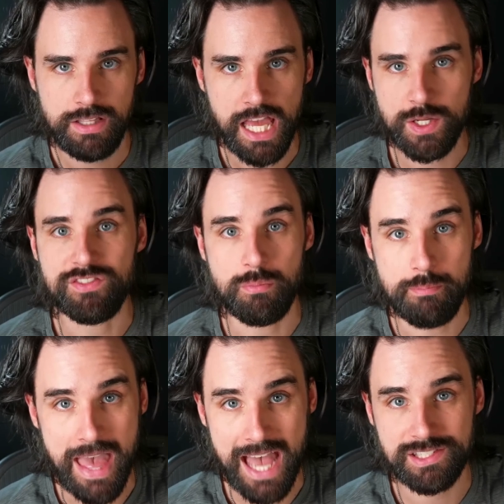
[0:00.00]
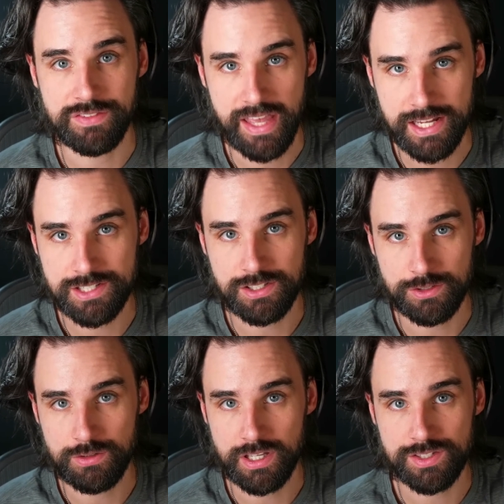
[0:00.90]
And you have a massive edge to
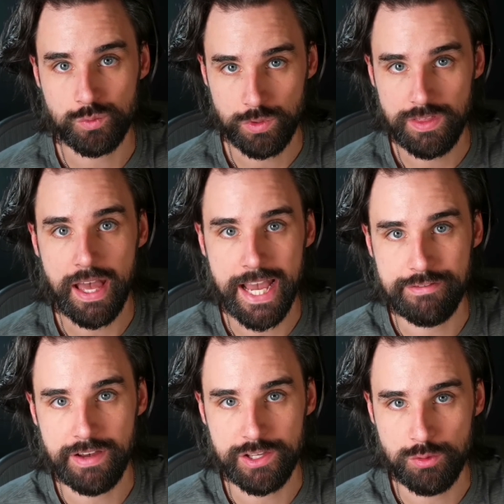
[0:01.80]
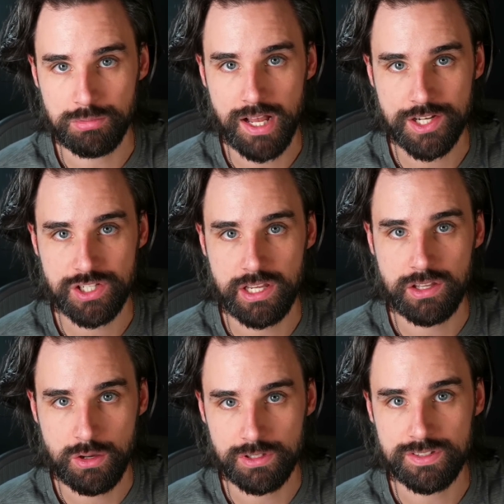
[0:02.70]
do this with high-value blockchain
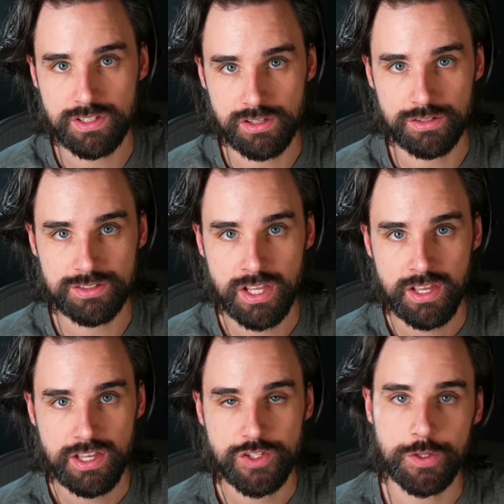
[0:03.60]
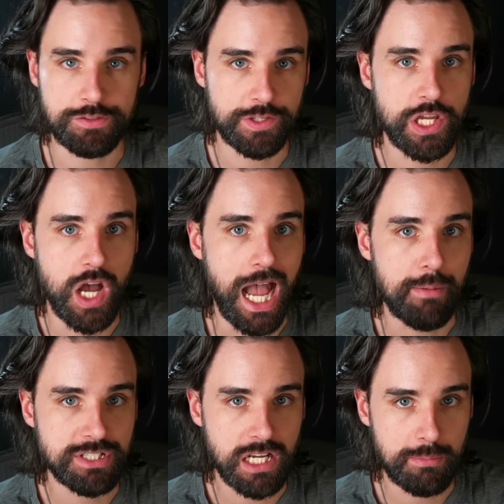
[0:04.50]
coding skills. So in this video, I'm
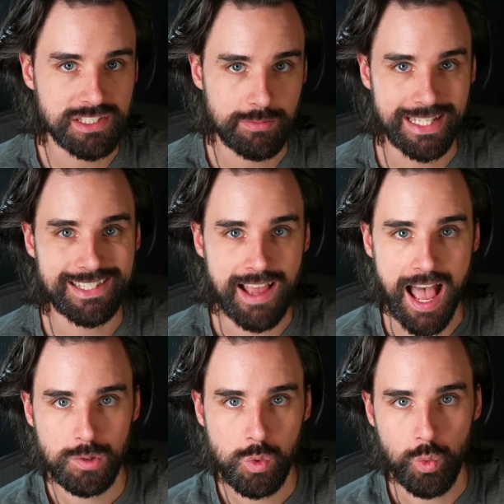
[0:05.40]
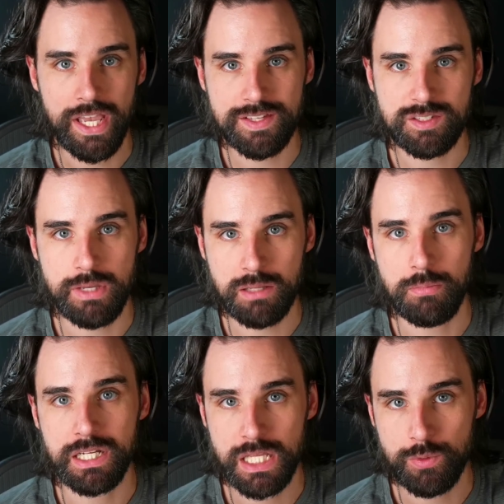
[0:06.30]
going to talk about some of the top ways to make
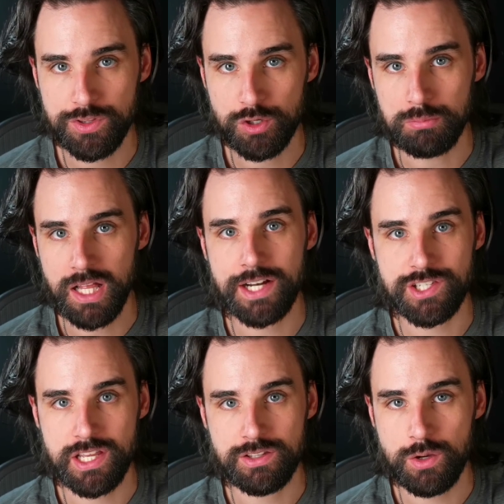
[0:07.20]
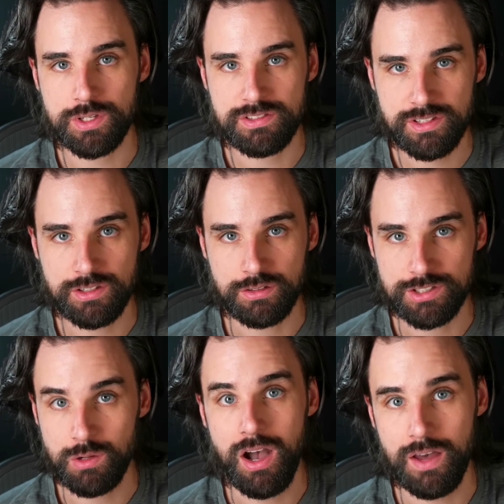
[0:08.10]
money with your blockchain coding skills,
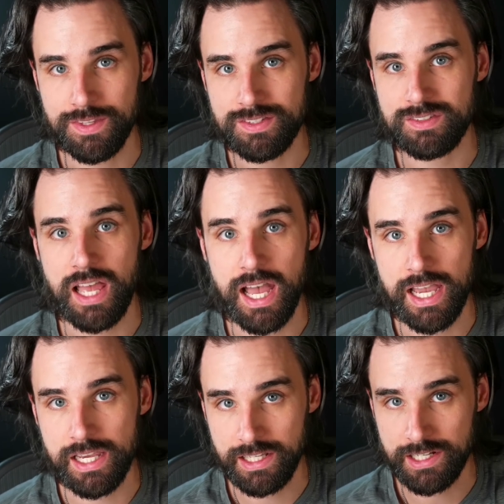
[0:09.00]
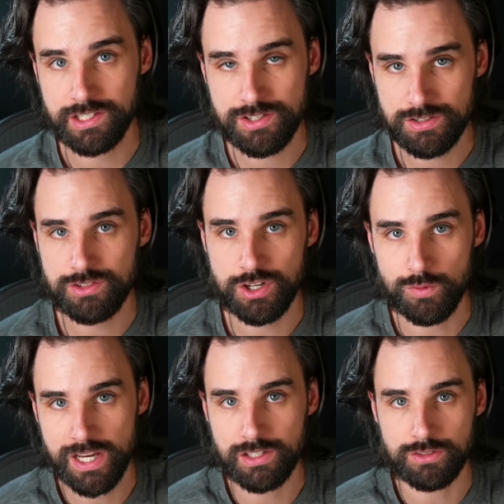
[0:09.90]
you know, on the side, in addition to your
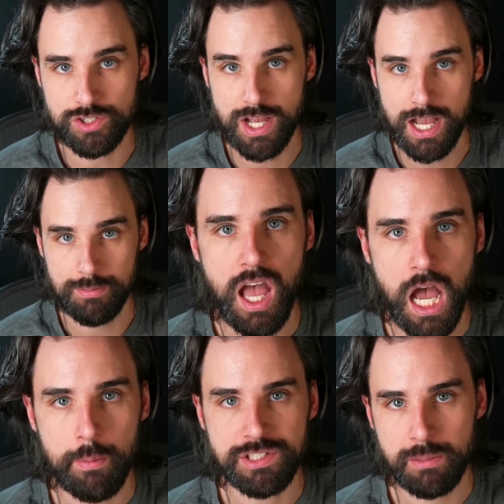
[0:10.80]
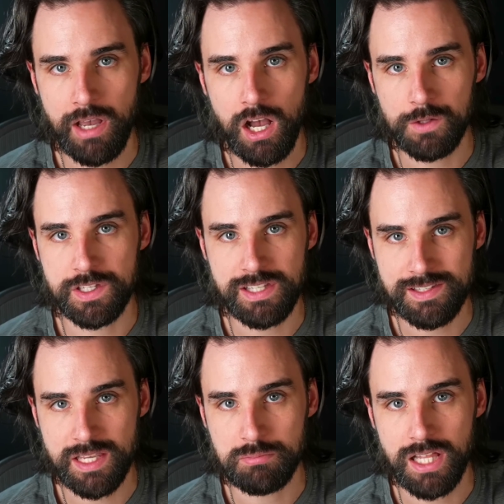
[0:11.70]
regular job. I'm going to talk about all these
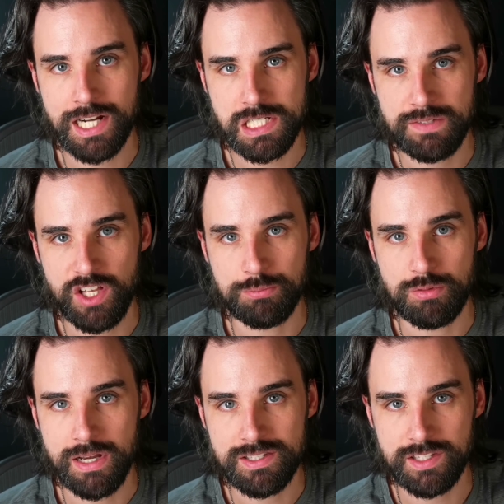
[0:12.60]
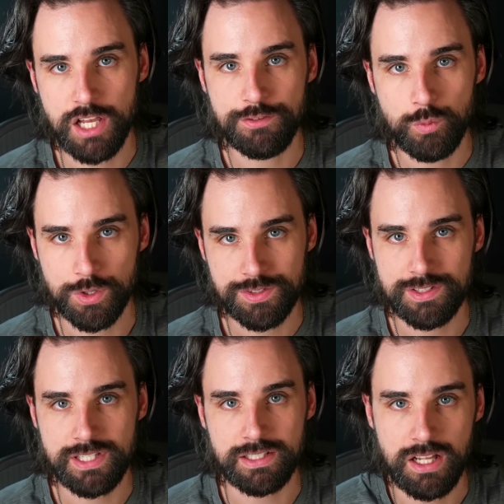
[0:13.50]
as a blockchain developer myself who works this
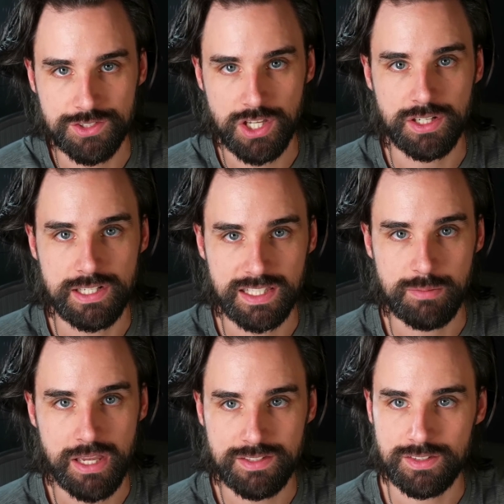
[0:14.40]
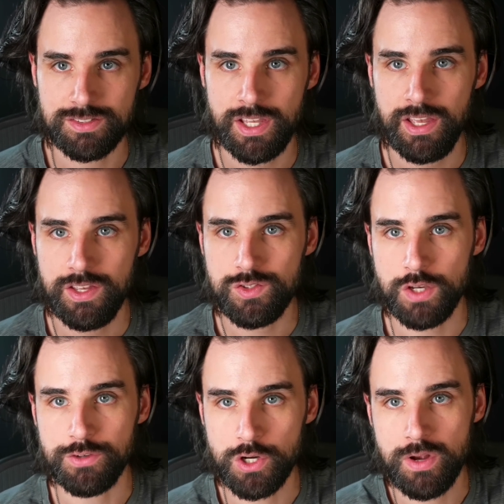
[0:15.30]
technology on a daily basis. So
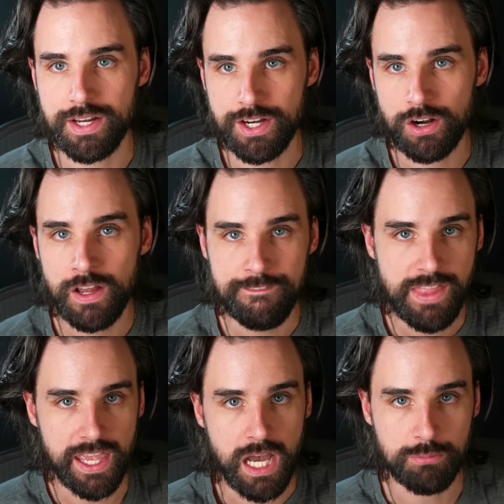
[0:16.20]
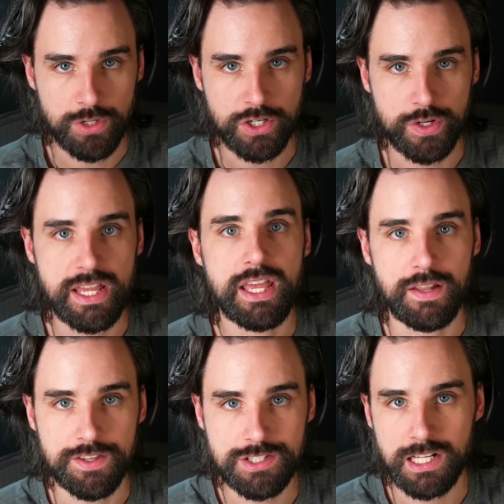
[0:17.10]
if you're new around here, hey, I'm Gregory, and
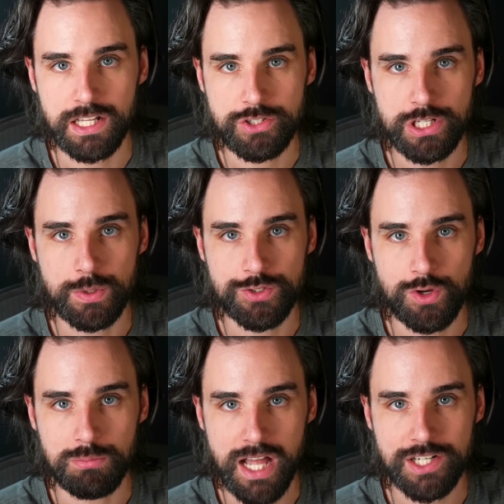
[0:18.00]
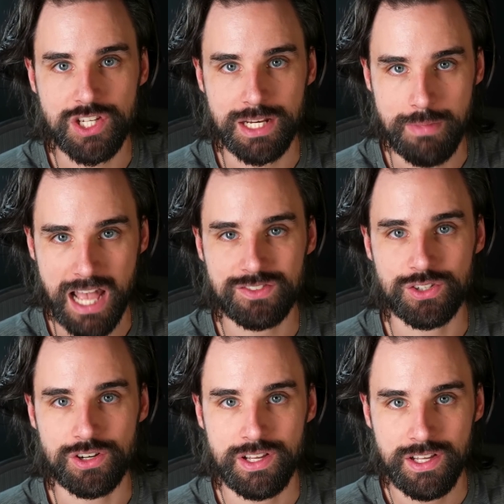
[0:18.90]
on this channel, I turn you into a blockchain
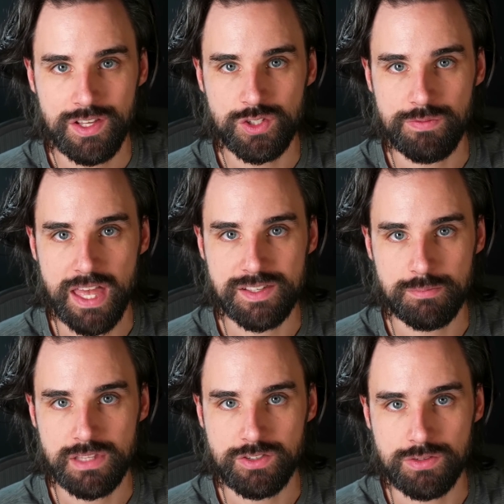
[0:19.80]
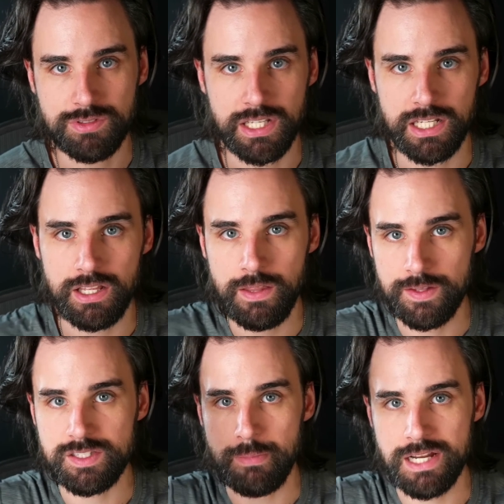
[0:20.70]
master. So if that's something that you're interested in,
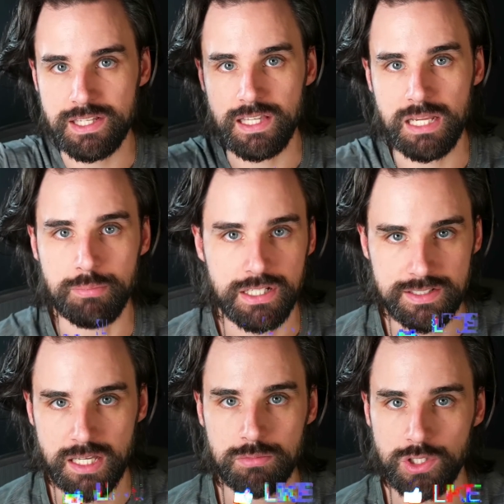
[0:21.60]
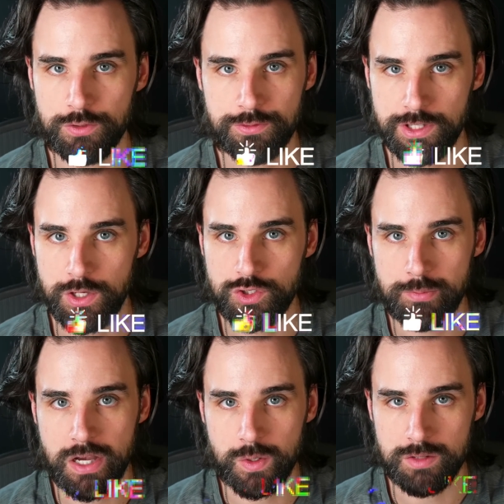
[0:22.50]
then smash that like button down below for the YouTube
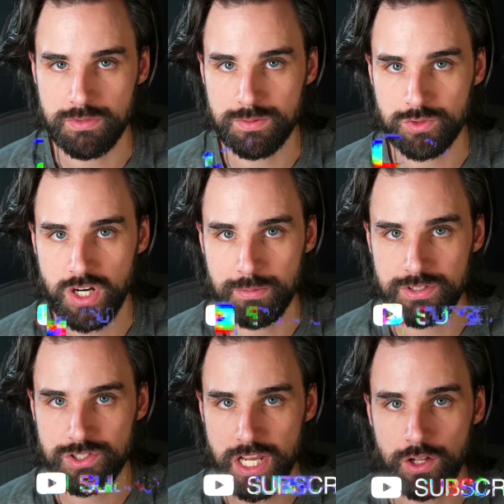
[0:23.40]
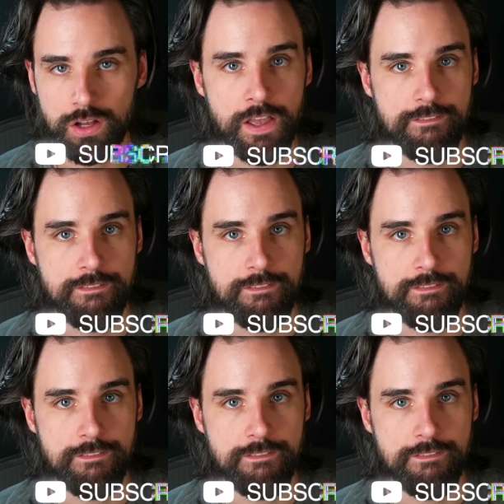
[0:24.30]
algorithm and subscribe to this channel.